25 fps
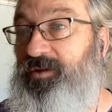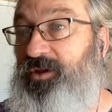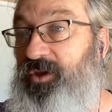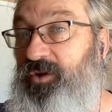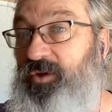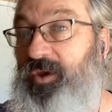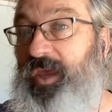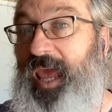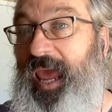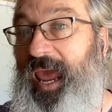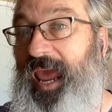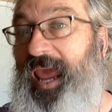You
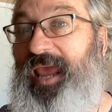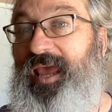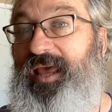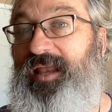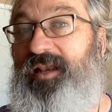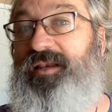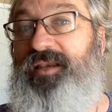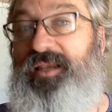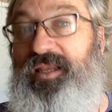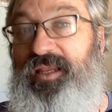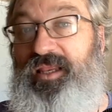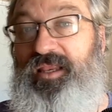
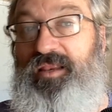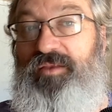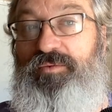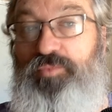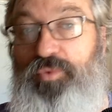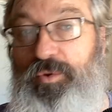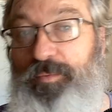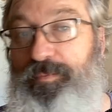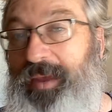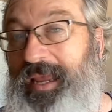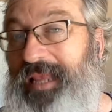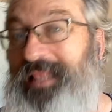can
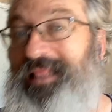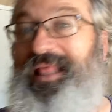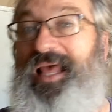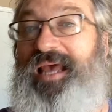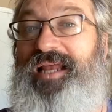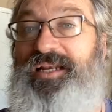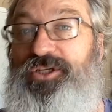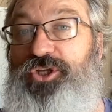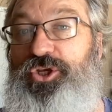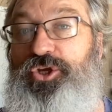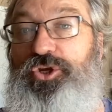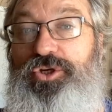repeat
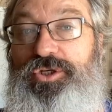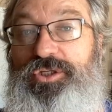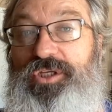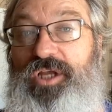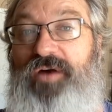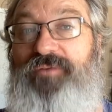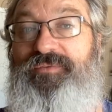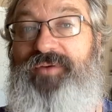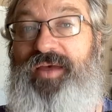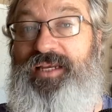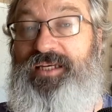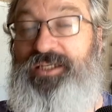that to
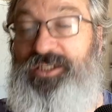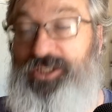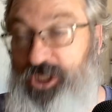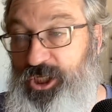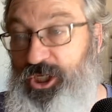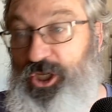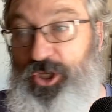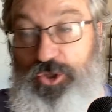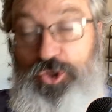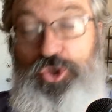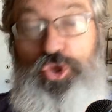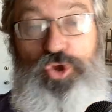yourself
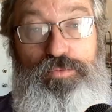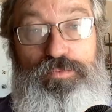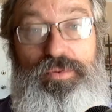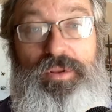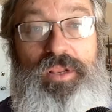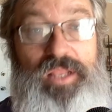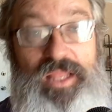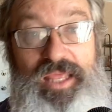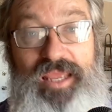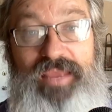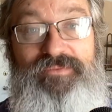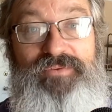until you
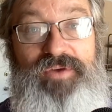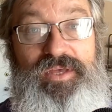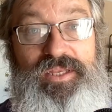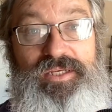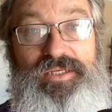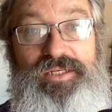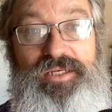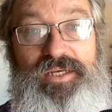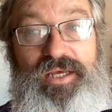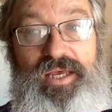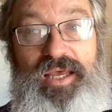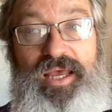believe
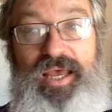it